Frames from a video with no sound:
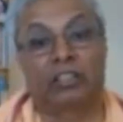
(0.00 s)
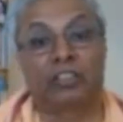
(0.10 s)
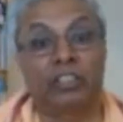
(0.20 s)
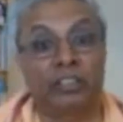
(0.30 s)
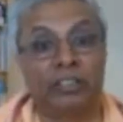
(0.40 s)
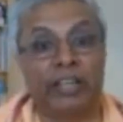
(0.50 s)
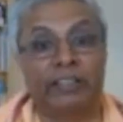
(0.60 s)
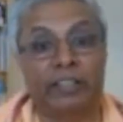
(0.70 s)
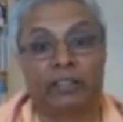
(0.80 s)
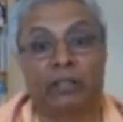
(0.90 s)
This is
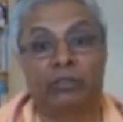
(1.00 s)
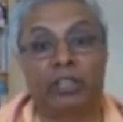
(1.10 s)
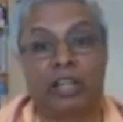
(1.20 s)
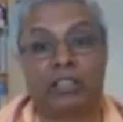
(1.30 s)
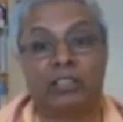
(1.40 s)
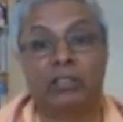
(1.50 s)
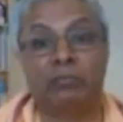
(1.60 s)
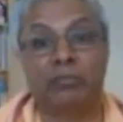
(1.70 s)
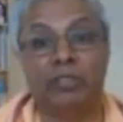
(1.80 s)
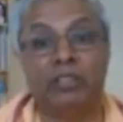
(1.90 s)
like that. Anushasana
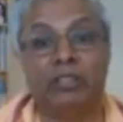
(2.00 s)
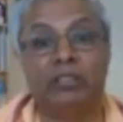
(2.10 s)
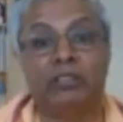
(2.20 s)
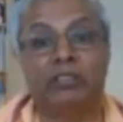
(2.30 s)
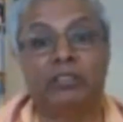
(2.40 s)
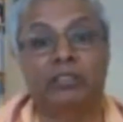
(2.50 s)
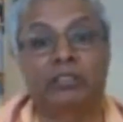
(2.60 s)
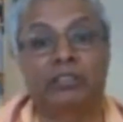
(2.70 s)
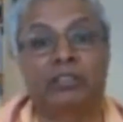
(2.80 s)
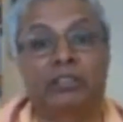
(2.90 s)
means
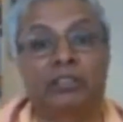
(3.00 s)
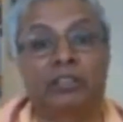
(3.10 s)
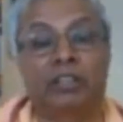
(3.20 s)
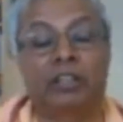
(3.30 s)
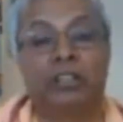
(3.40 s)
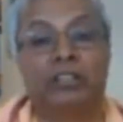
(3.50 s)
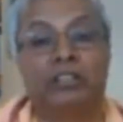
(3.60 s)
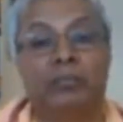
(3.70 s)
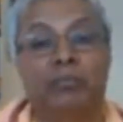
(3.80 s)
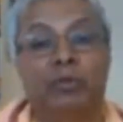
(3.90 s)
it
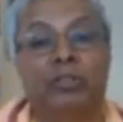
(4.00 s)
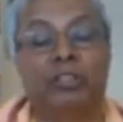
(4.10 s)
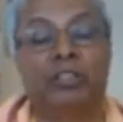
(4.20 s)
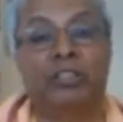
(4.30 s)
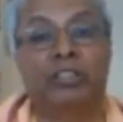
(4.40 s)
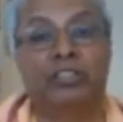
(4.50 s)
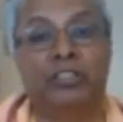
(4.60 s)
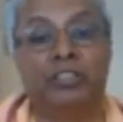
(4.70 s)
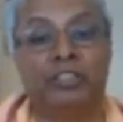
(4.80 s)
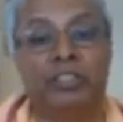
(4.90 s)
is a book, it is a
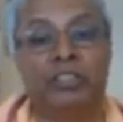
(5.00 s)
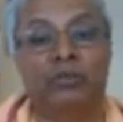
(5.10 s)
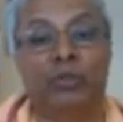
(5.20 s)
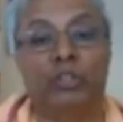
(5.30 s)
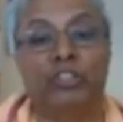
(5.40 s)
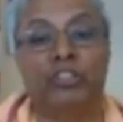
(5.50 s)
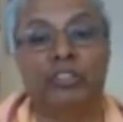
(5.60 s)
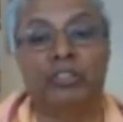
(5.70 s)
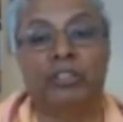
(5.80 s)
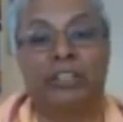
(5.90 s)
teaching which
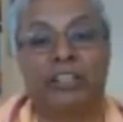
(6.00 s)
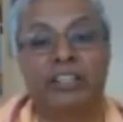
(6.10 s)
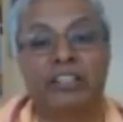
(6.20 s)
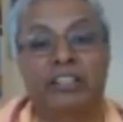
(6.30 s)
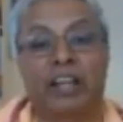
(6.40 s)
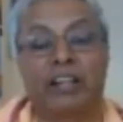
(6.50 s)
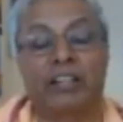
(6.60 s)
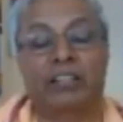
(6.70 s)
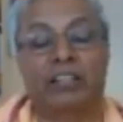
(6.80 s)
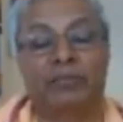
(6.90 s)
is
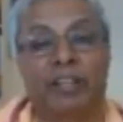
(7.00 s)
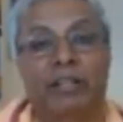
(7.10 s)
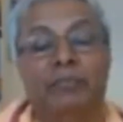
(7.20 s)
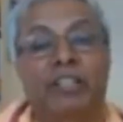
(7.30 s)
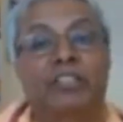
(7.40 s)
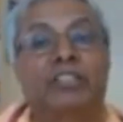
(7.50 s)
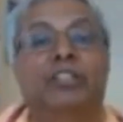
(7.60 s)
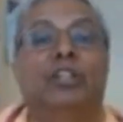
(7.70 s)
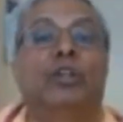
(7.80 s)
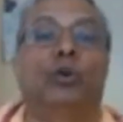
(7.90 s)
connected very much
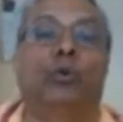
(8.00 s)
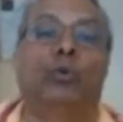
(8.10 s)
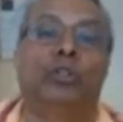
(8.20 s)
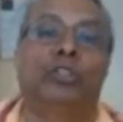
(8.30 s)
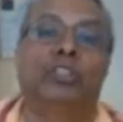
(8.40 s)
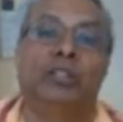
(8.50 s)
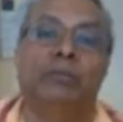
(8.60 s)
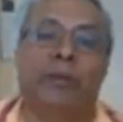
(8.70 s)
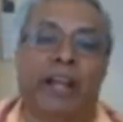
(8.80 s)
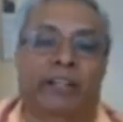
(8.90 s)
with the
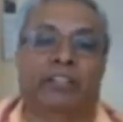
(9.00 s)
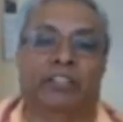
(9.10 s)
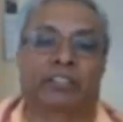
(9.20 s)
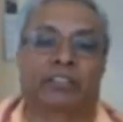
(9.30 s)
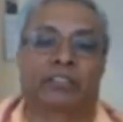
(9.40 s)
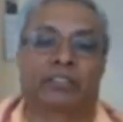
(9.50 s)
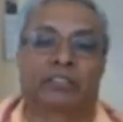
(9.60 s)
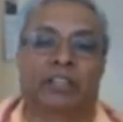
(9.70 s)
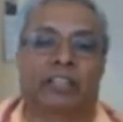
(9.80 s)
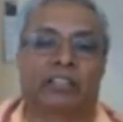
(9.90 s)
practice.
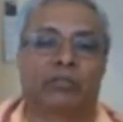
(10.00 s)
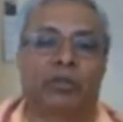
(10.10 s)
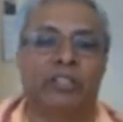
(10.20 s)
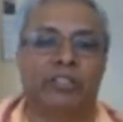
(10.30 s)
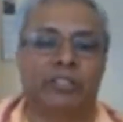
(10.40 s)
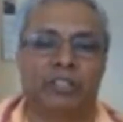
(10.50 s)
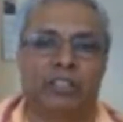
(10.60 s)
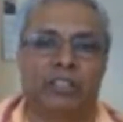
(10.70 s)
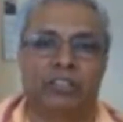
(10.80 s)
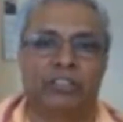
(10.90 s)
Otherwise,
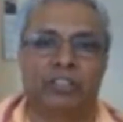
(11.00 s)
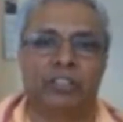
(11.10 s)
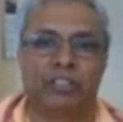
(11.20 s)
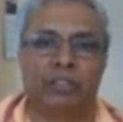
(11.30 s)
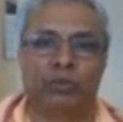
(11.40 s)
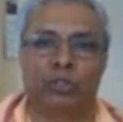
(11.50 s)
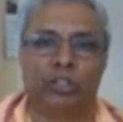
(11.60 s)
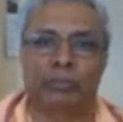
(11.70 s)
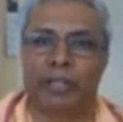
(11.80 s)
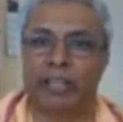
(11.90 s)
this teaching will
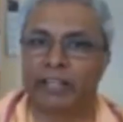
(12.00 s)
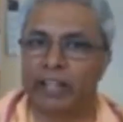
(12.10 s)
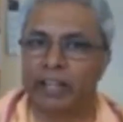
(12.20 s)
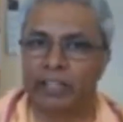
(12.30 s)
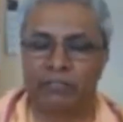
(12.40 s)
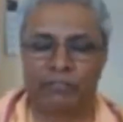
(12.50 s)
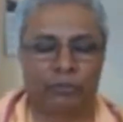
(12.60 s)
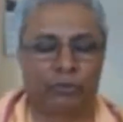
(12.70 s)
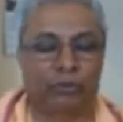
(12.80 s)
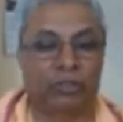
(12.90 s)
not bear any
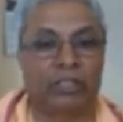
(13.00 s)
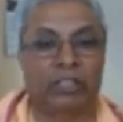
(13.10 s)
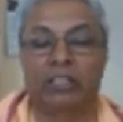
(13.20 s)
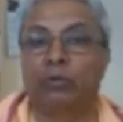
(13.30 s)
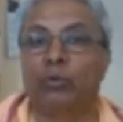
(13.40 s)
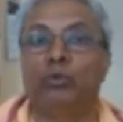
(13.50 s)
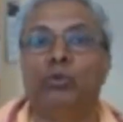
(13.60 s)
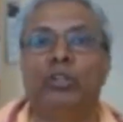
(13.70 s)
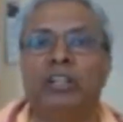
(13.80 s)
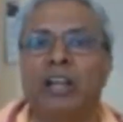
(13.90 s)
fruit. We
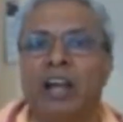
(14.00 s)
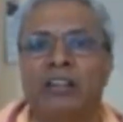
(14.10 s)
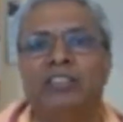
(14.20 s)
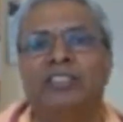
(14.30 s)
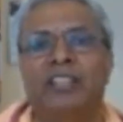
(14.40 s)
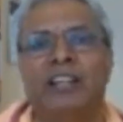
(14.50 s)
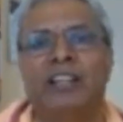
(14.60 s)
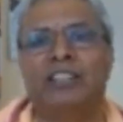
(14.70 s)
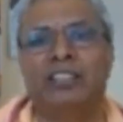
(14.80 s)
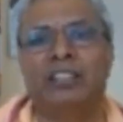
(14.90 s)
will not understand
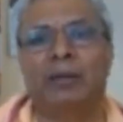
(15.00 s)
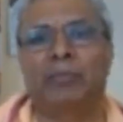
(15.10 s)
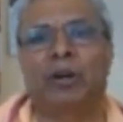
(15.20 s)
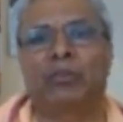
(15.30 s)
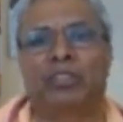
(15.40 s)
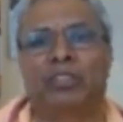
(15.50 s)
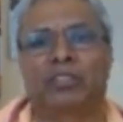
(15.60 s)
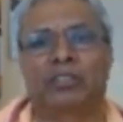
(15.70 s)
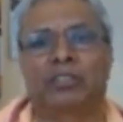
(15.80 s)
anything about this.